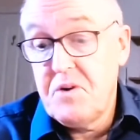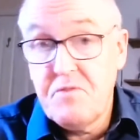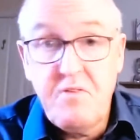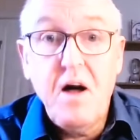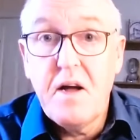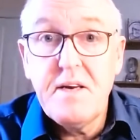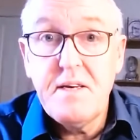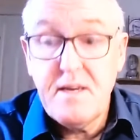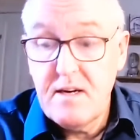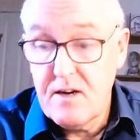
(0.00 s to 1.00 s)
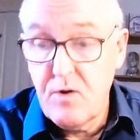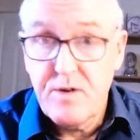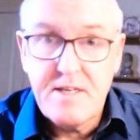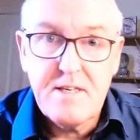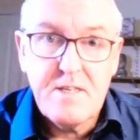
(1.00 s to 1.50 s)
you'll find,
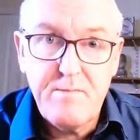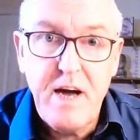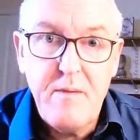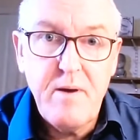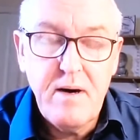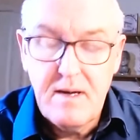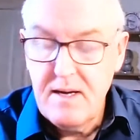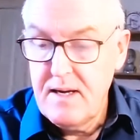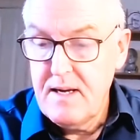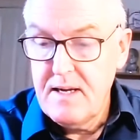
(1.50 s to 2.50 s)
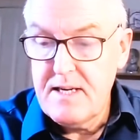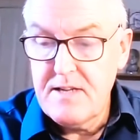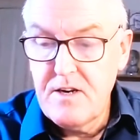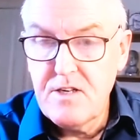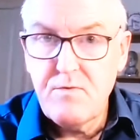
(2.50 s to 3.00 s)
according to this paper,
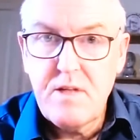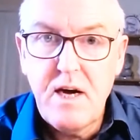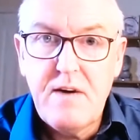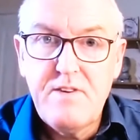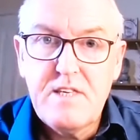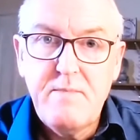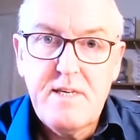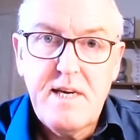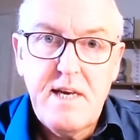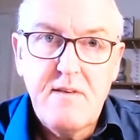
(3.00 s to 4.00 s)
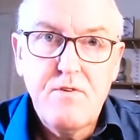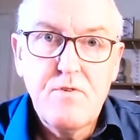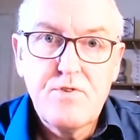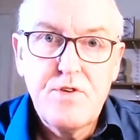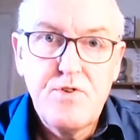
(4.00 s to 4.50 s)
that those with high vitamin D
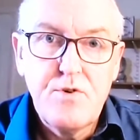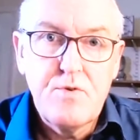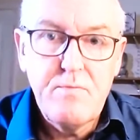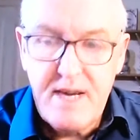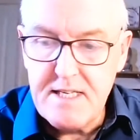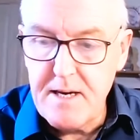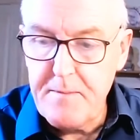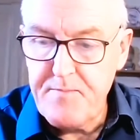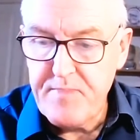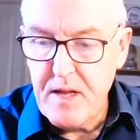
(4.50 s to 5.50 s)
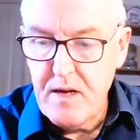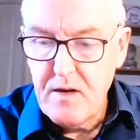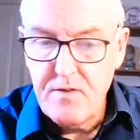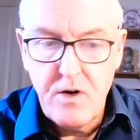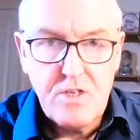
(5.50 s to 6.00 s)
levels do better.
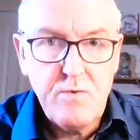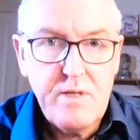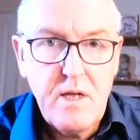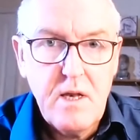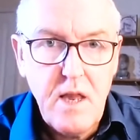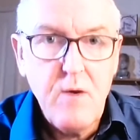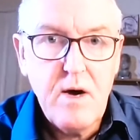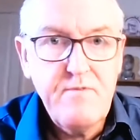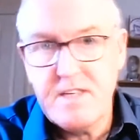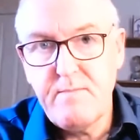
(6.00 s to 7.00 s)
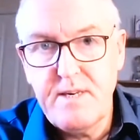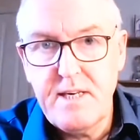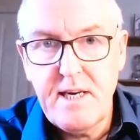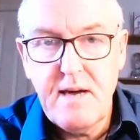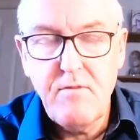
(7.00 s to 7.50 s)
Those with lower vitamin
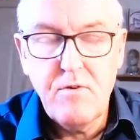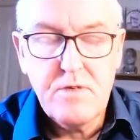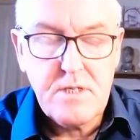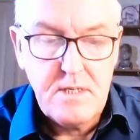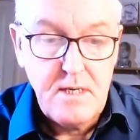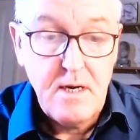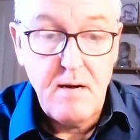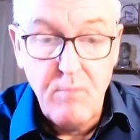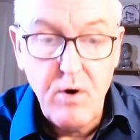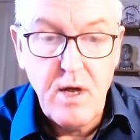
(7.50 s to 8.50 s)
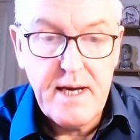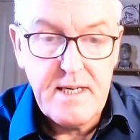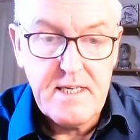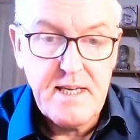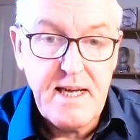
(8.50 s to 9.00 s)
D levels are more
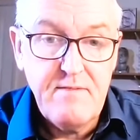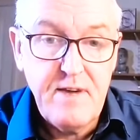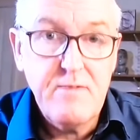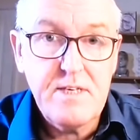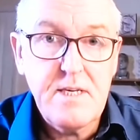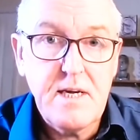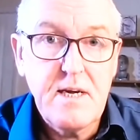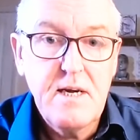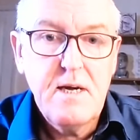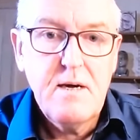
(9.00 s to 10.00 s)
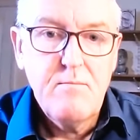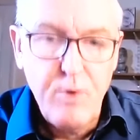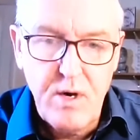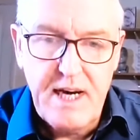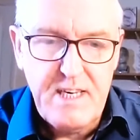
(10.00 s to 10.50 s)
likely to get very sick,
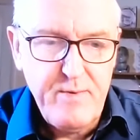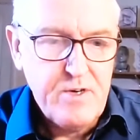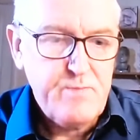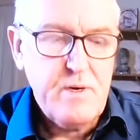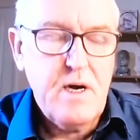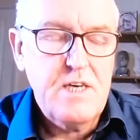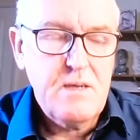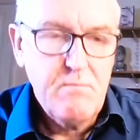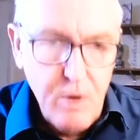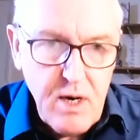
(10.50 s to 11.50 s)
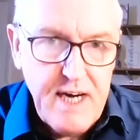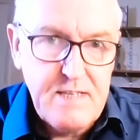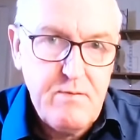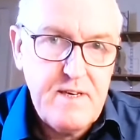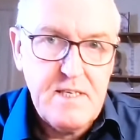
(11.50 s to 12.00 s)
more likely to be hospitalised, more
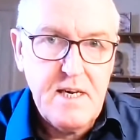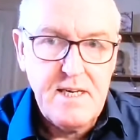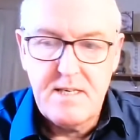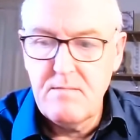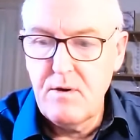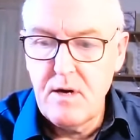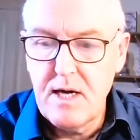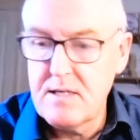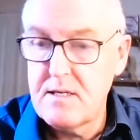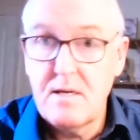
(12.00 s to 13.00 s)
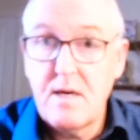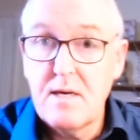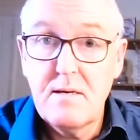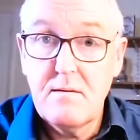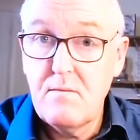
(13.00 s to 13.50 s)
likely to be ventilated, more likely to
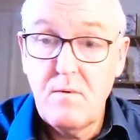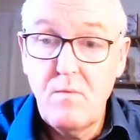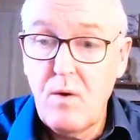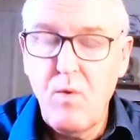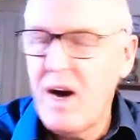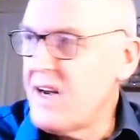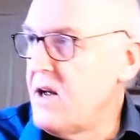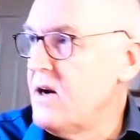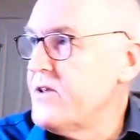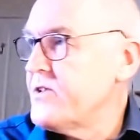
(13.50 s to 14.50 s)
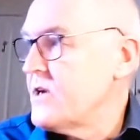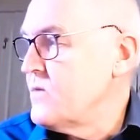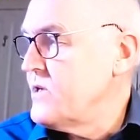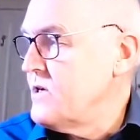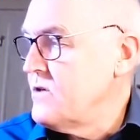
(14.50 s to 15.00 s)
die. Why on earth
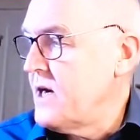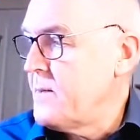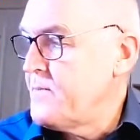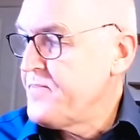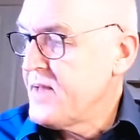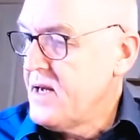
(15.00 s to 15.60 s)
don't we do that?